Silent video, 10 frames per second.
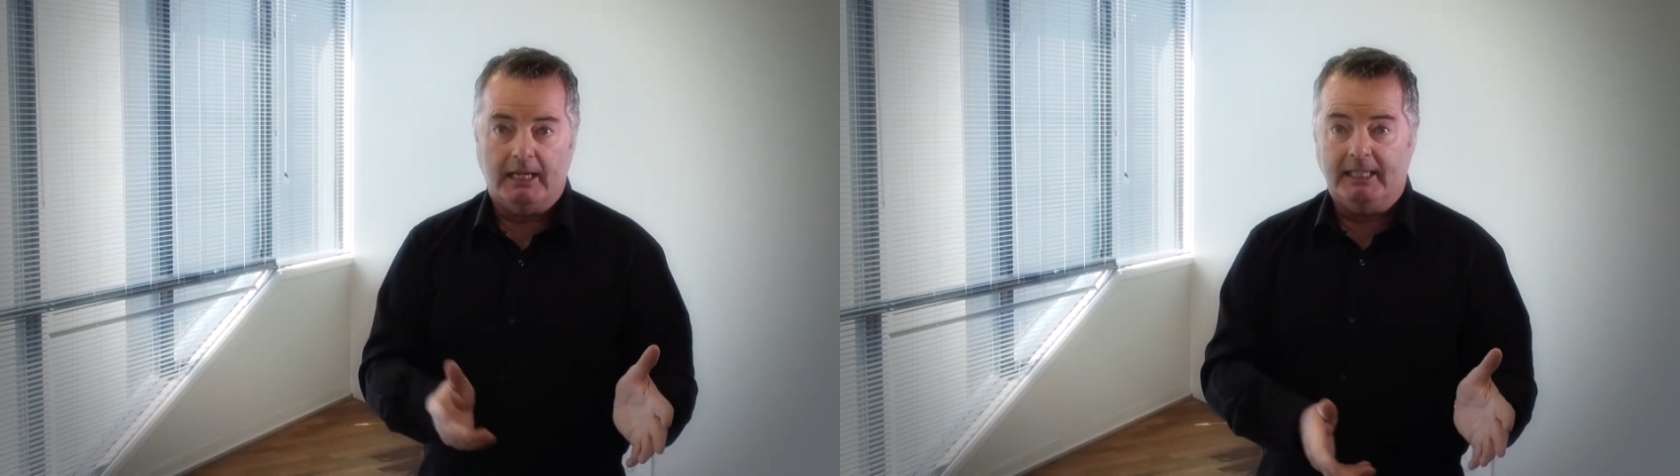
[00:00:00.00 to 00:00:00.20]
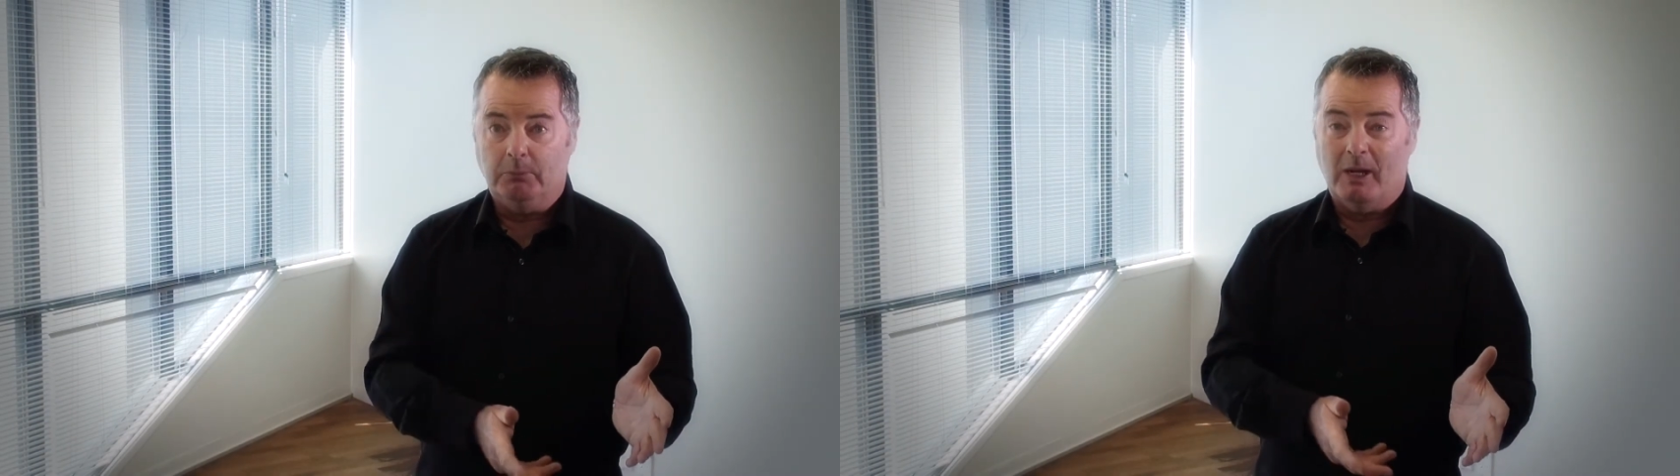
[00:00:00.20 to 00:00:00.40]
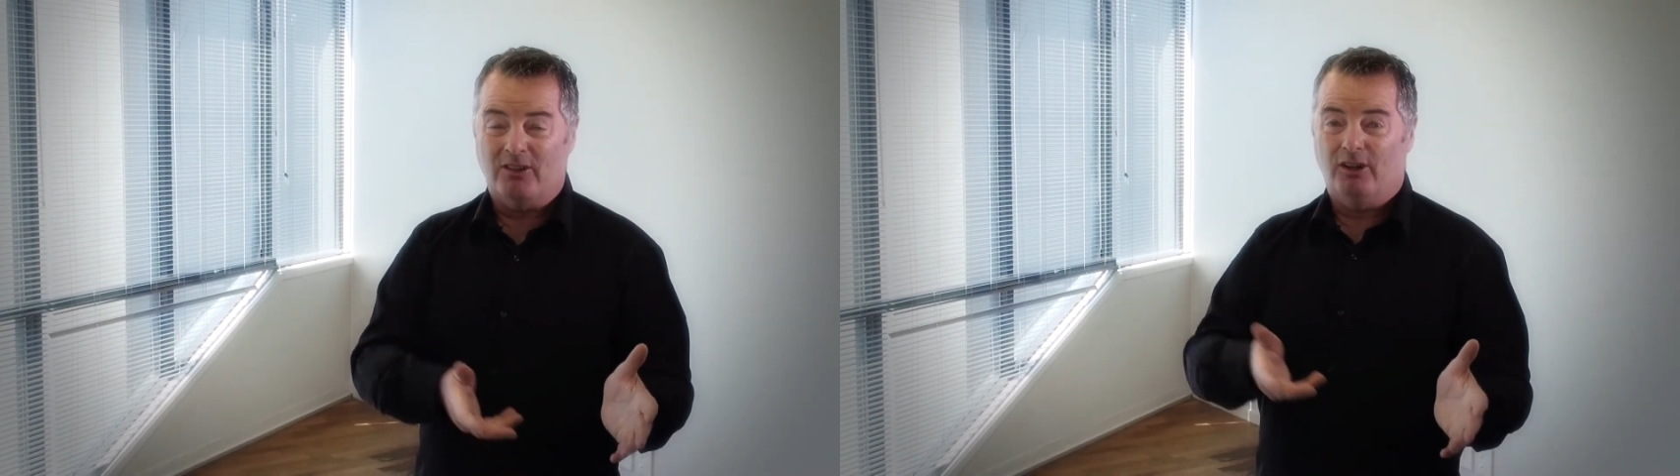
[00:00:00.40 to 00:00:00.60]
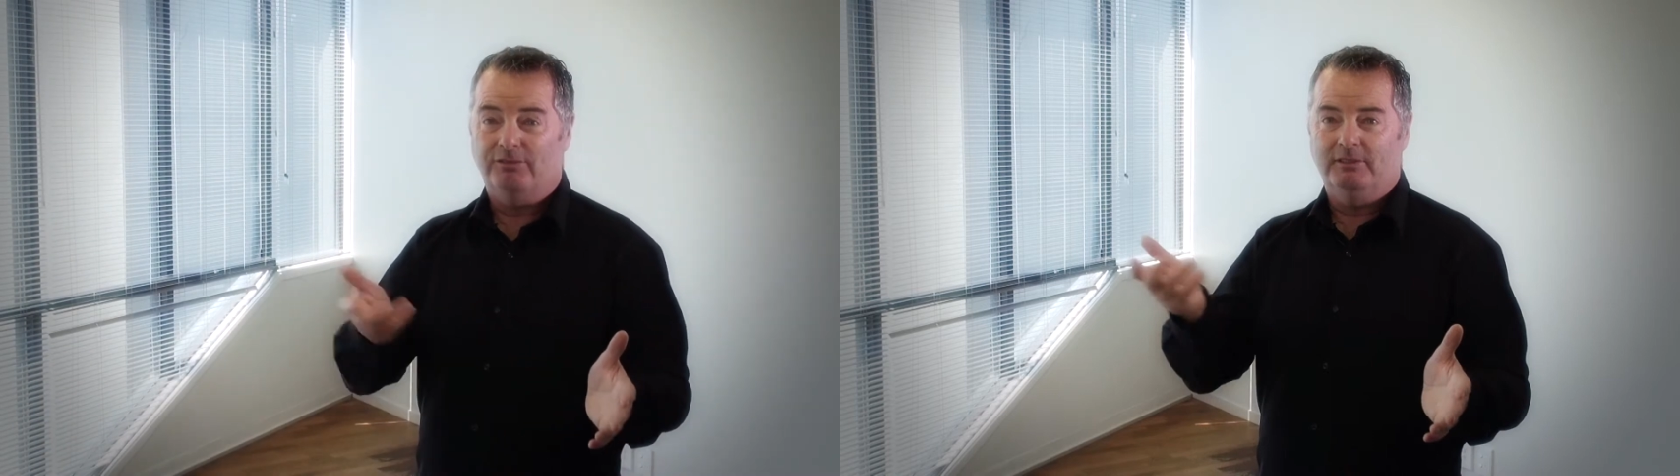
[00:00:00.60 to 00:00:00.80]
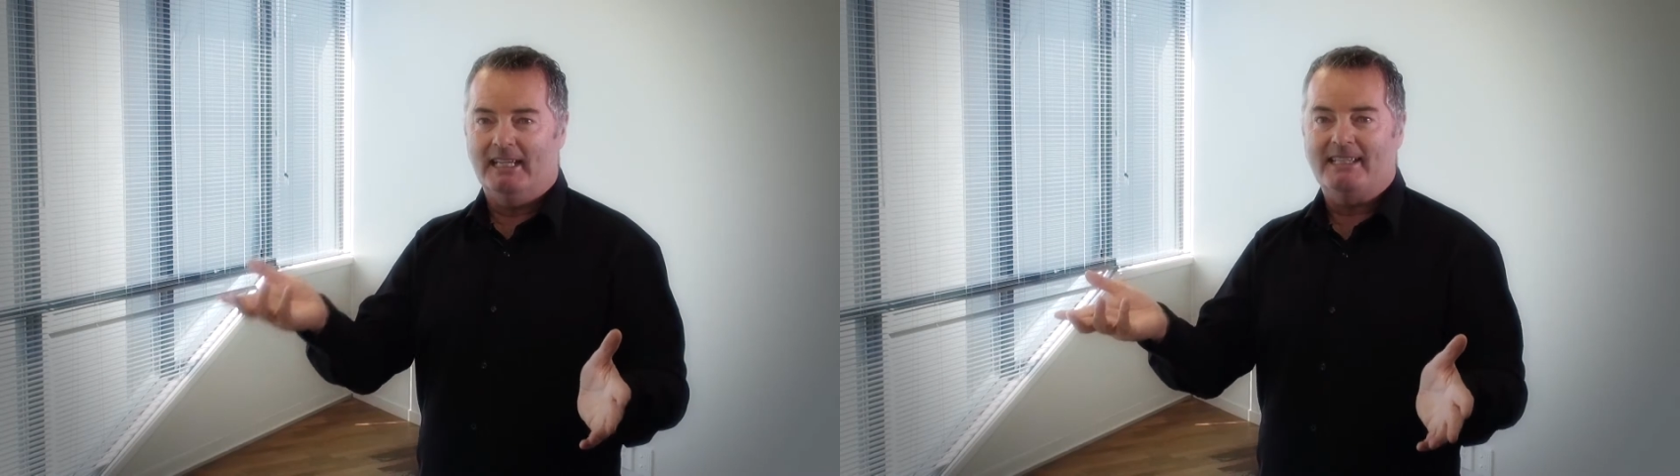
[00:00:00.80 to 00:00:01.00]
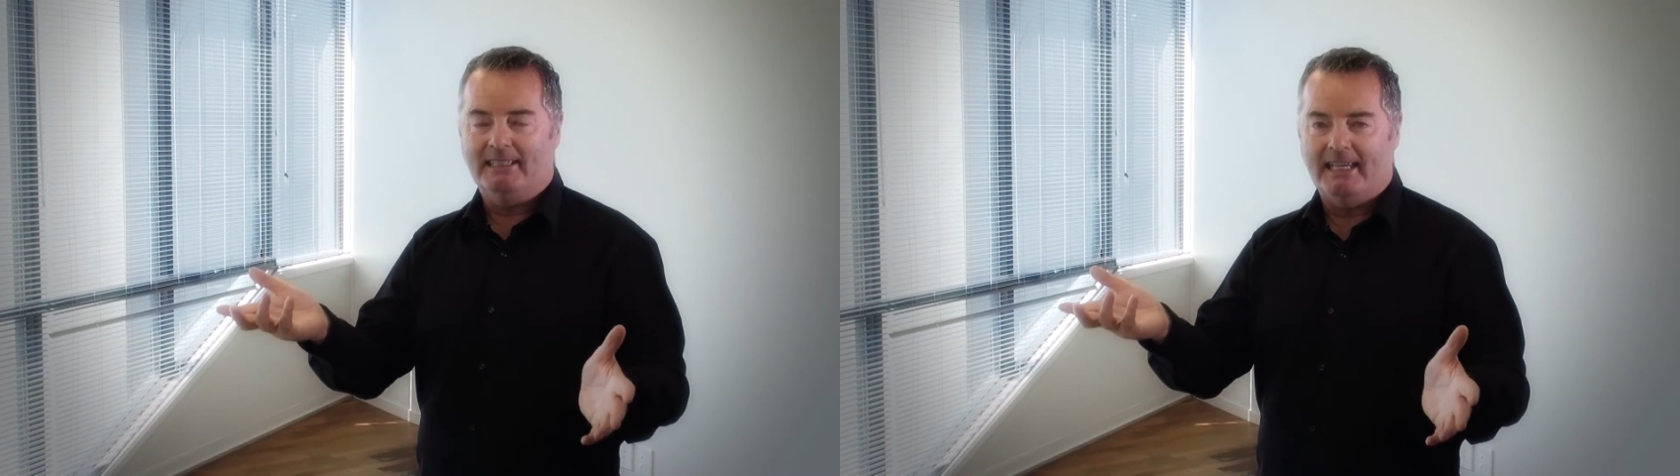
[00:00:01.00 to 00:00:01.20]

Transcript: and he went off yet